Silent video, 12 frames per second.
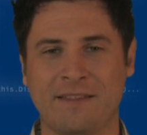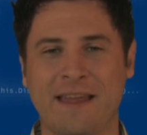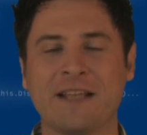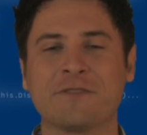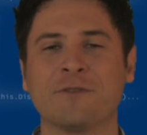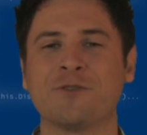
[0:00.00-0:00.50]

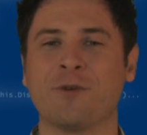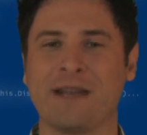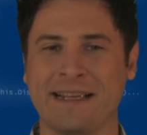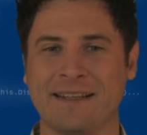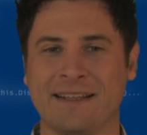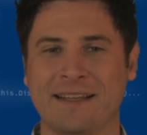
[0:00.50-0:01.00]
Thanks for
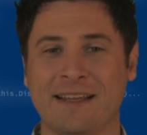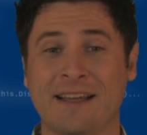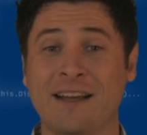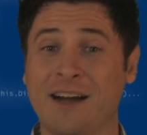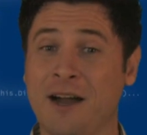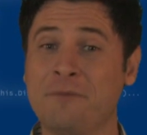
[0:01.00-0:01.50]
joining.
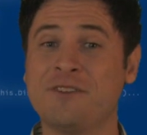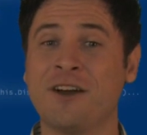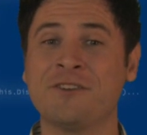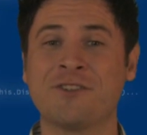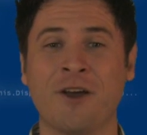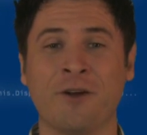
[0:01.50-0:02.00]
I'm
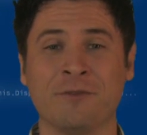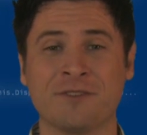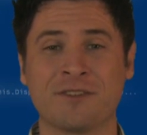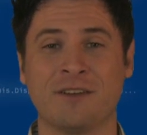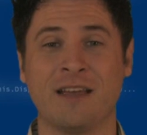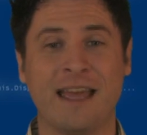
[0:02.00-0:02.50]
Don
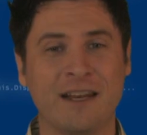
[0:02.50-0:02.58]
Jones,